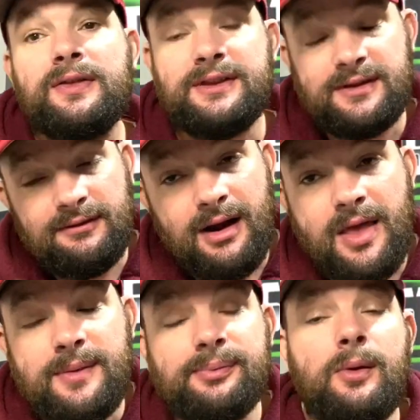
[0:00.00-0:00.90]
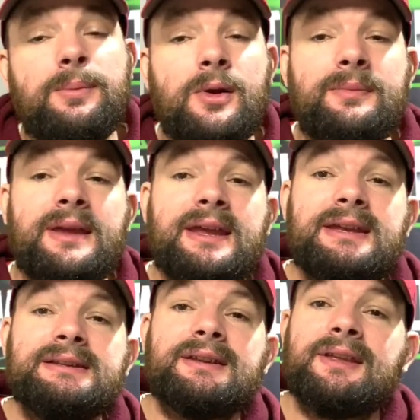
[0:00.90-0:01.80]
The other problem
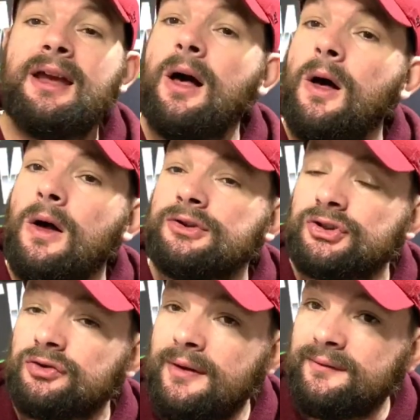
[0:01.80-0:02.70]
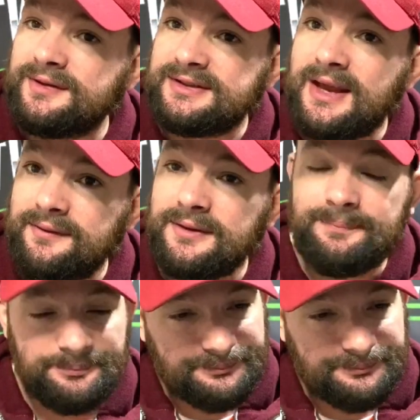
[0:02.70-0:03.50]
is they are strength 7,